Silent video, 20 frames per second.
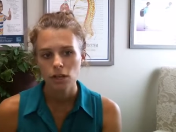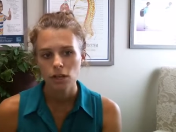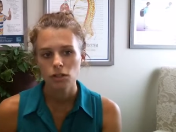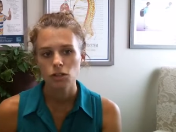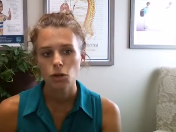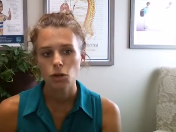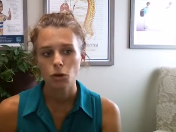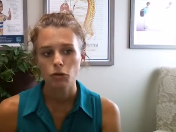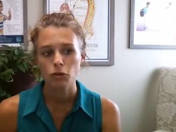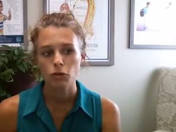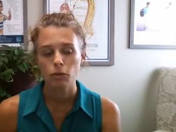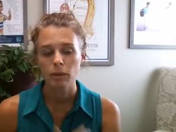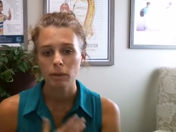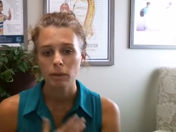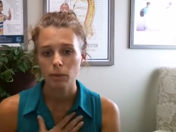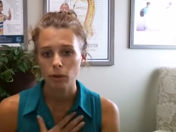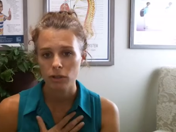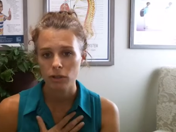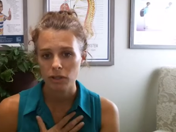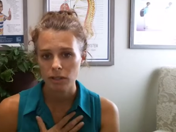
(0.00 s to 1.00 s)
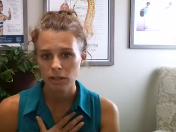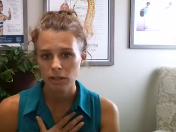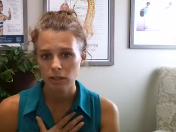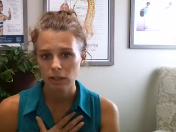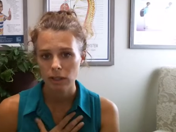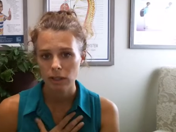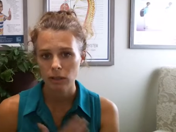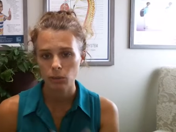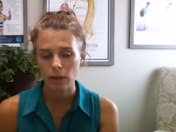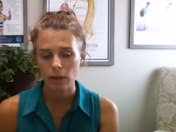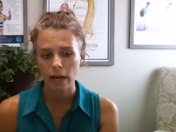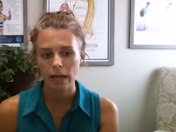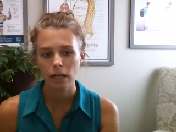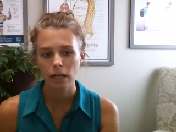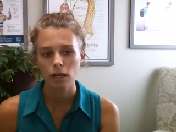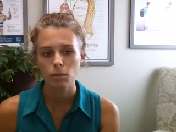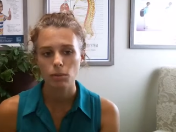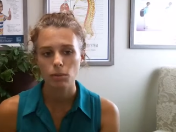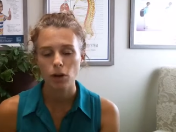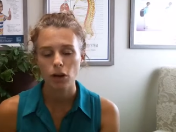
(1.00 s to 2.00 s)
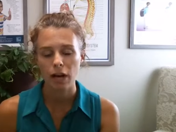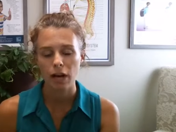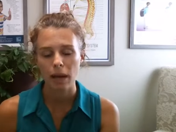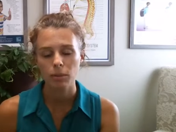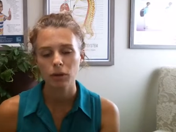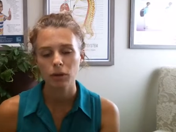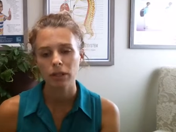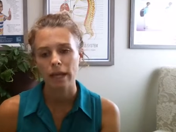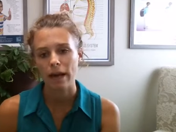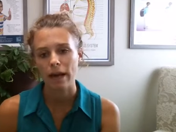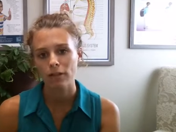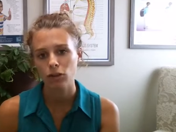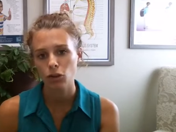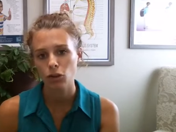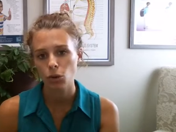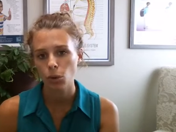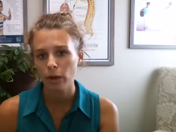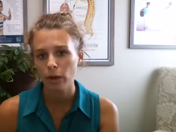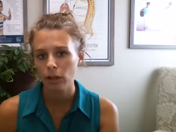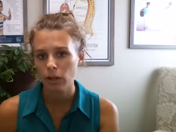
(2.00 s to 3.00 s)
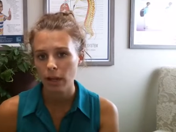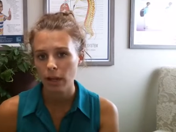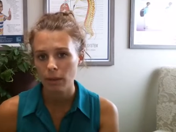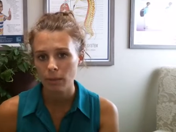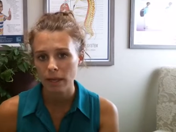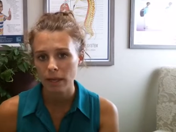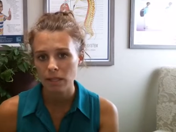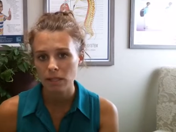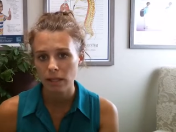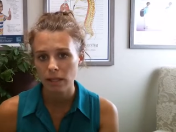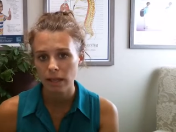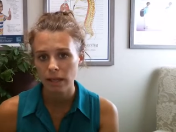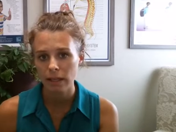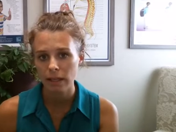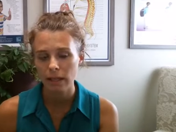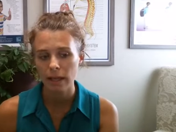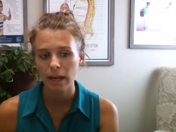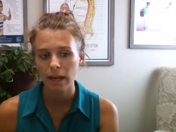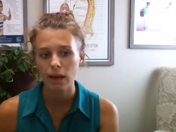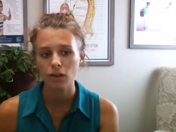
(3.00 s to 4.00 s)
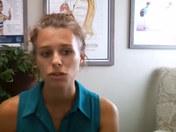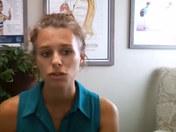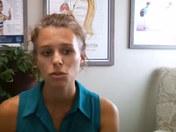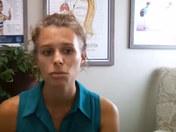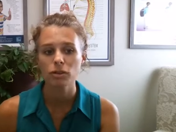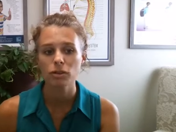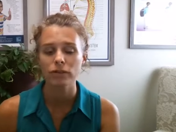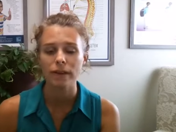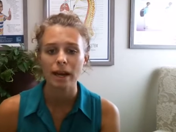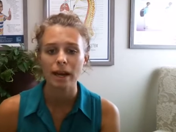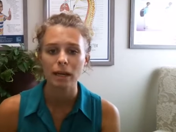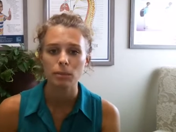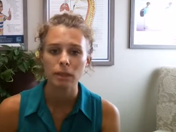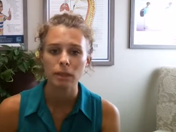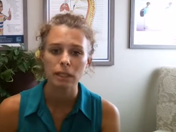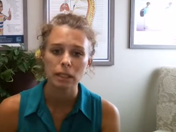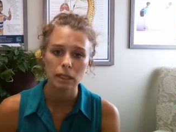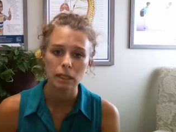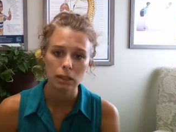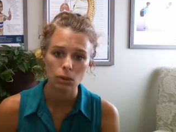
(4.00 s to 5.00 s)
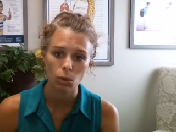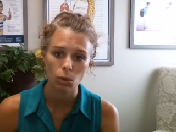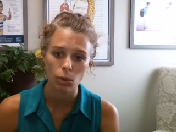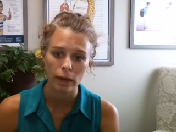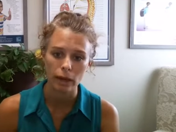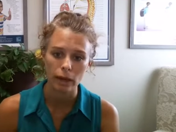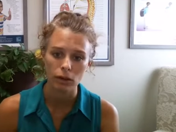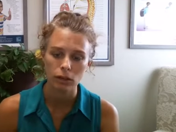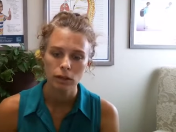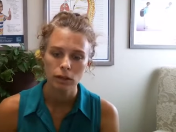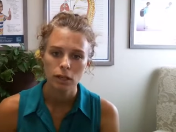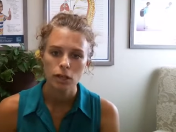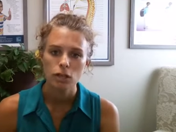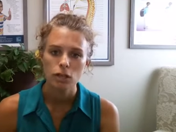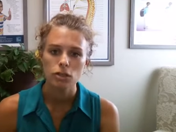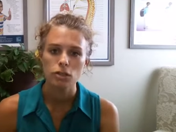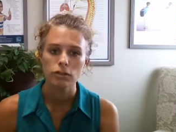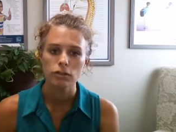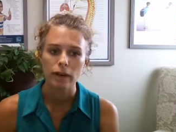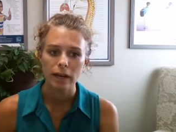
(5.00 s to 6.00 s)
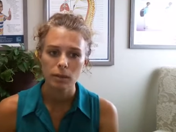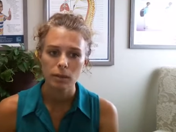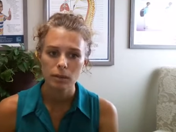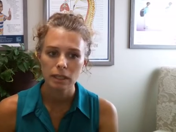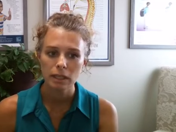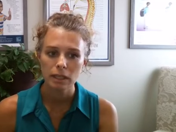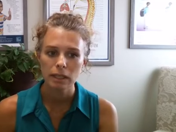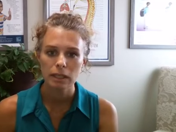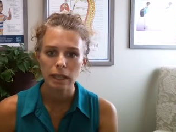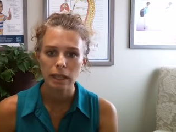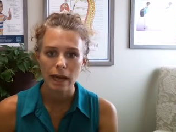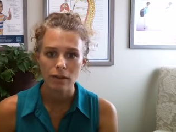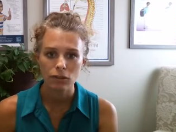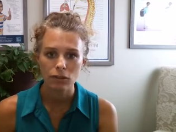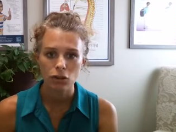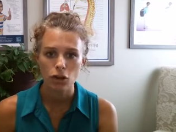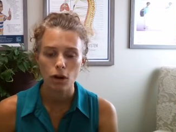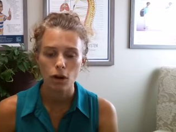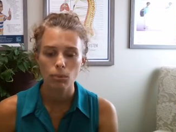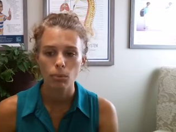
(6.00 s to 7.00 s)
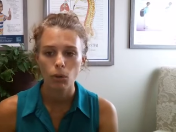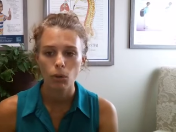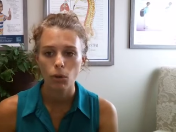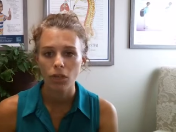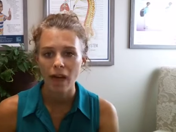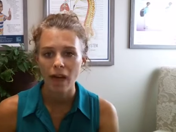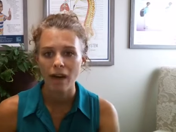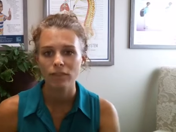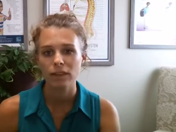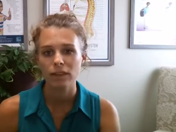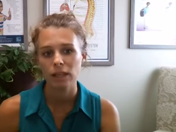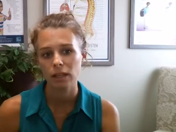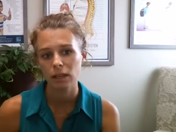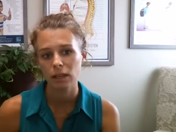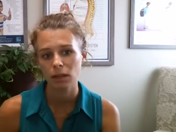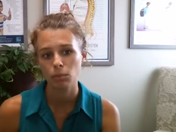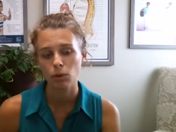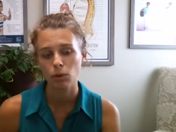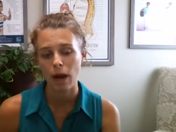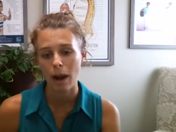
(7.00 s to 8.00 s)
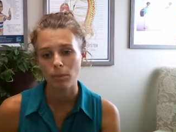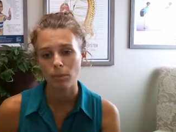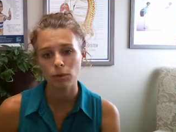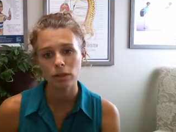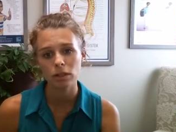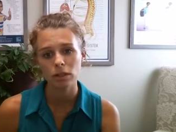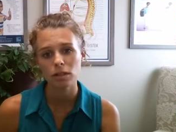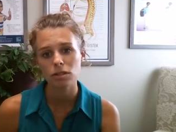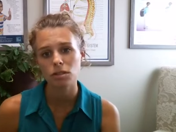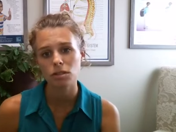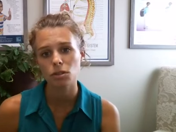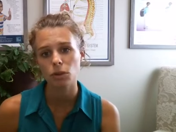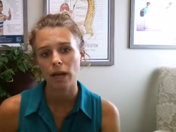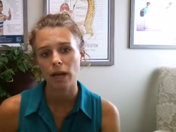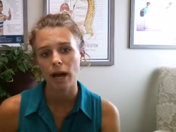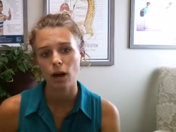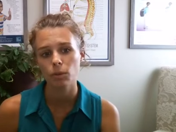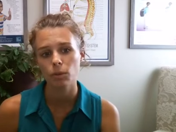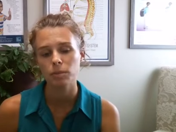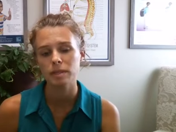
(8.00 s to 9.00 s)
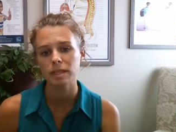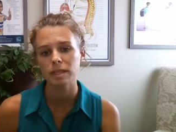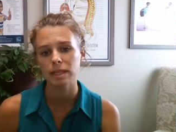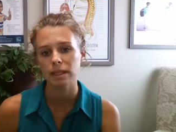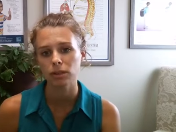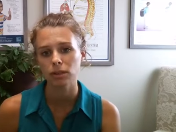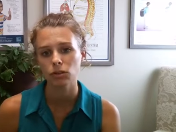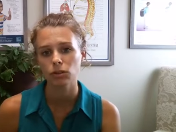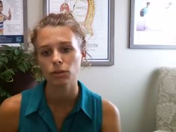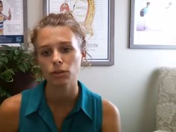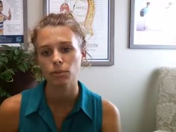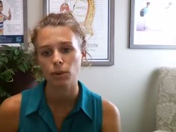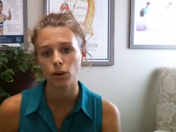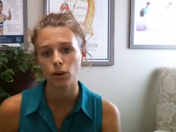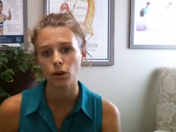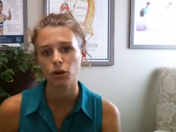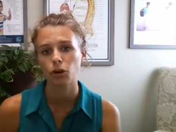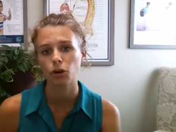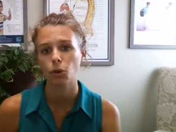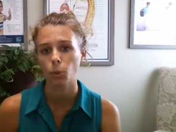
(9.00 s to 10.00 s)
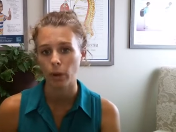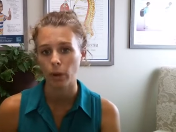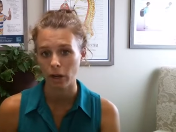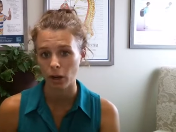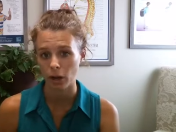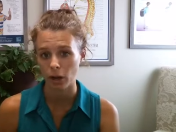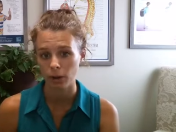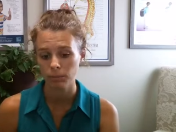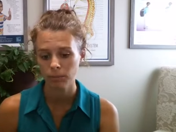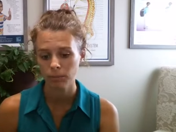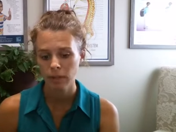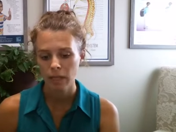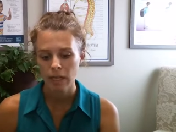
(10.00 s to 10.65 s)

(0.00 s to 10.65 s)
So for me personally, when I get a burn, I put lavender oil on my skin and I also put vitamin E oil. So vitamin E and lavender both have healing properties, so it helps heal the burn quicker.